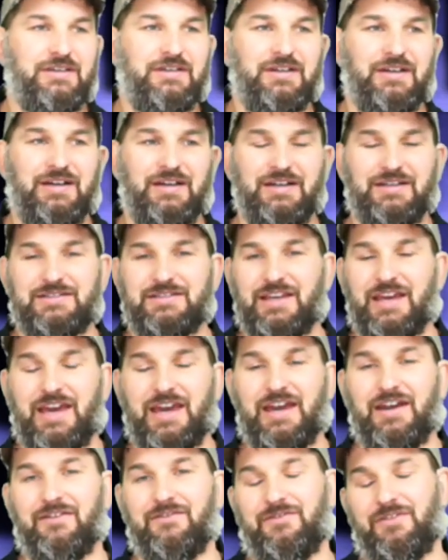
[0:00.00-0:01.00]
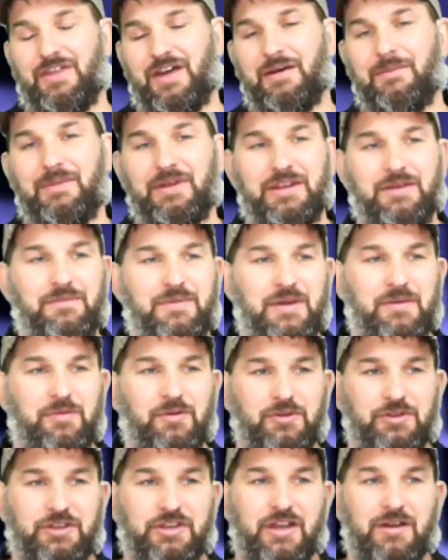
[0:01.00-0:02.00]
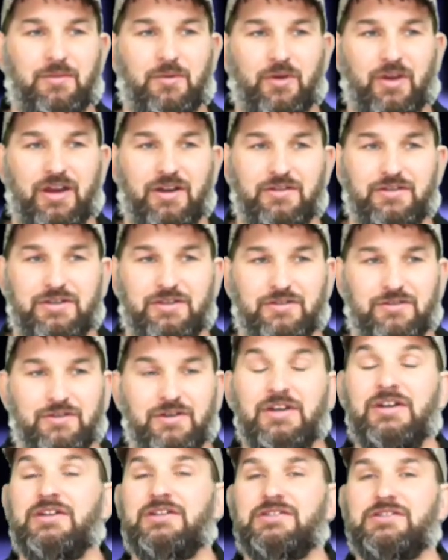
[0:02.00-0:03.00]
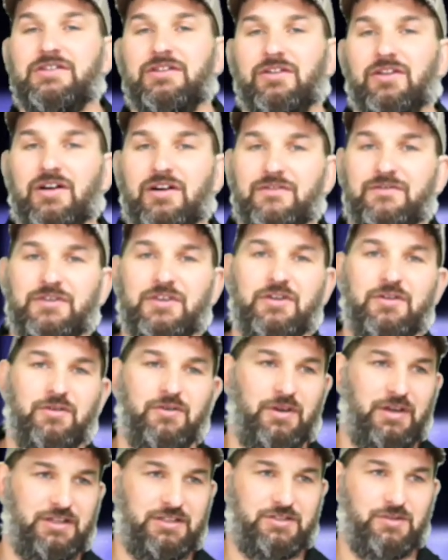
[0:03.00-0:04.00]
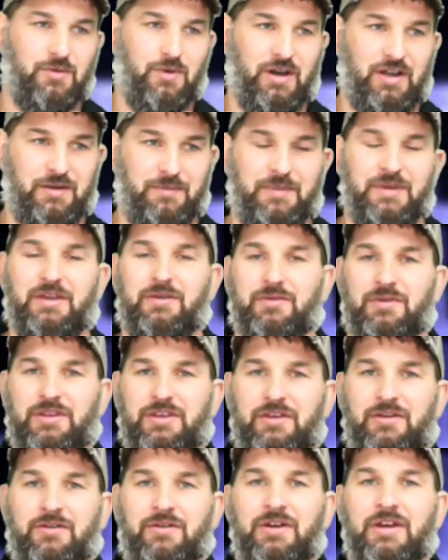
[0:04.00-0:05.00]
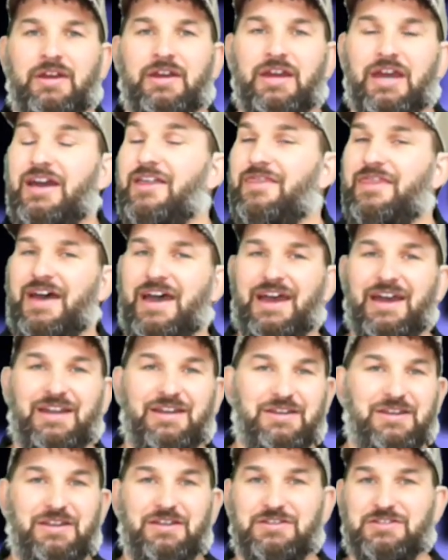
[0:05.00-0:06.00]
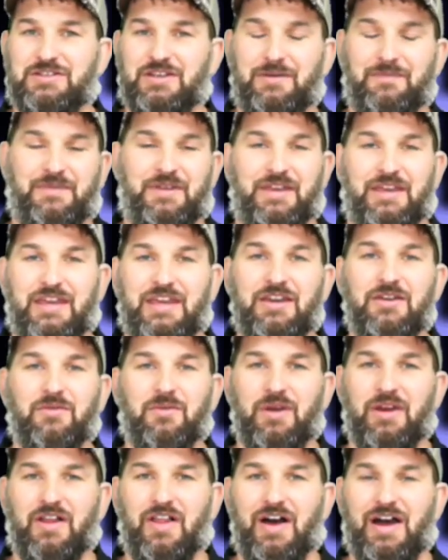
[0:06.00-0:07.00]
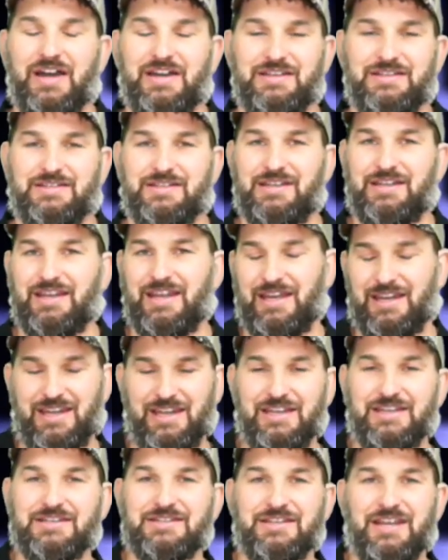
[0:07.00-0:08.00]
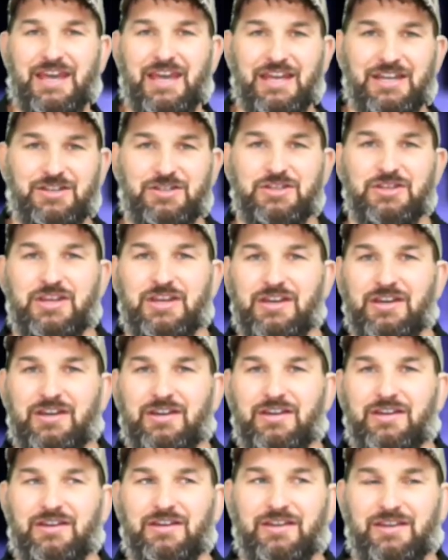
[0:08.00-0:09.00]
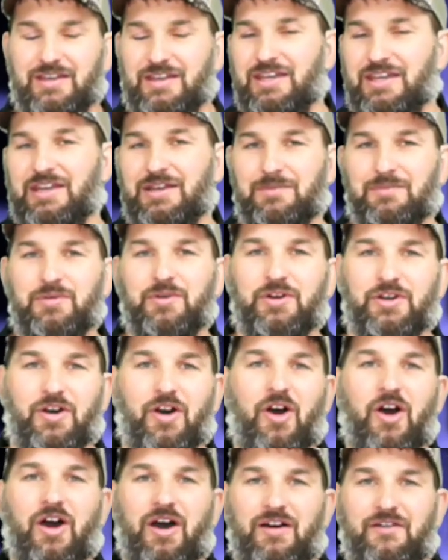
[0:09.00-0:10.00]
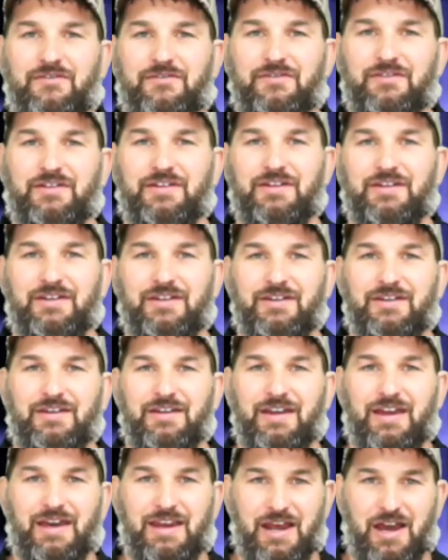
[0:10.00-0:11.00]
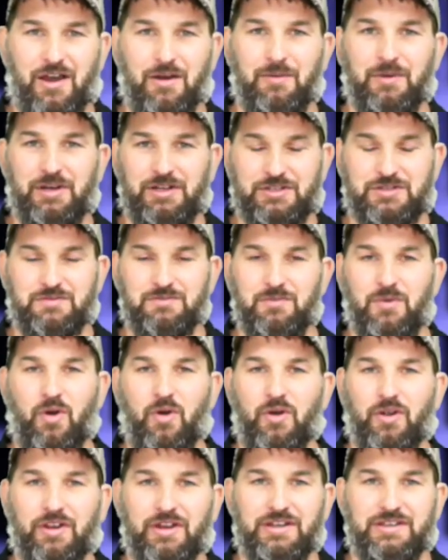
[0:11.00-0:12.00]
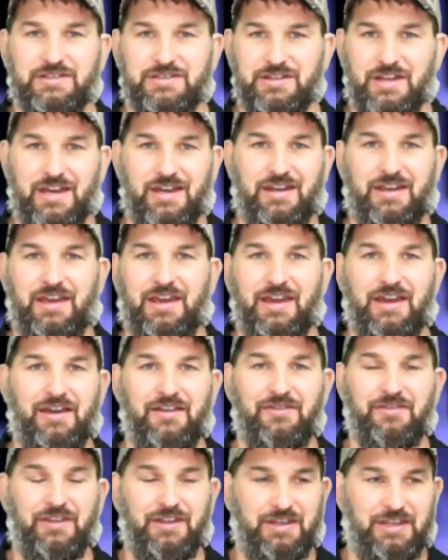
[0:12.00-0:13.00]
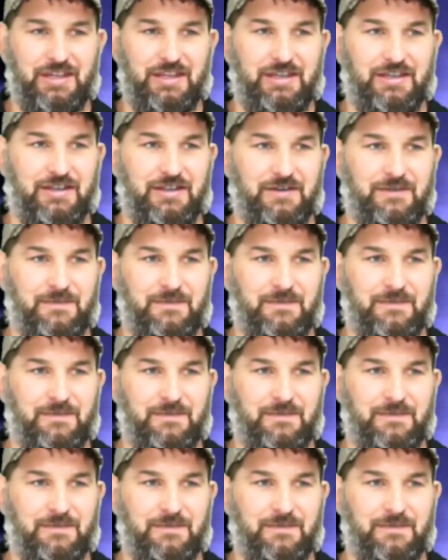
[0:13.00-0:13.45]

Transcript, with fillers: uh, to have that many people to come around you to love you and to want to be with you. And that is something he realized that at his age he had put off, and how much more his Nana had than he did.